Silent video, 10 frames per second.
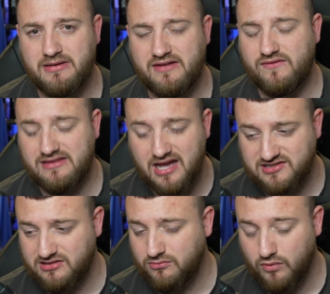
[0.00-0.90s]
And if he
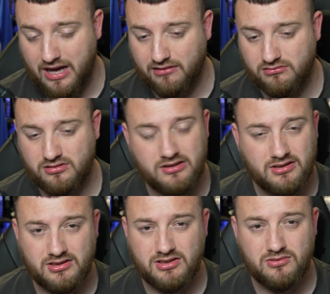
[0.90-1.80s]
doesn't, wow,
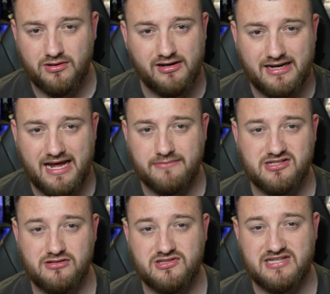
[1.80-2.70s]
we're in an
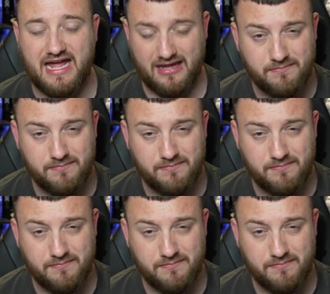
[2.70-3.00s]
absolute state.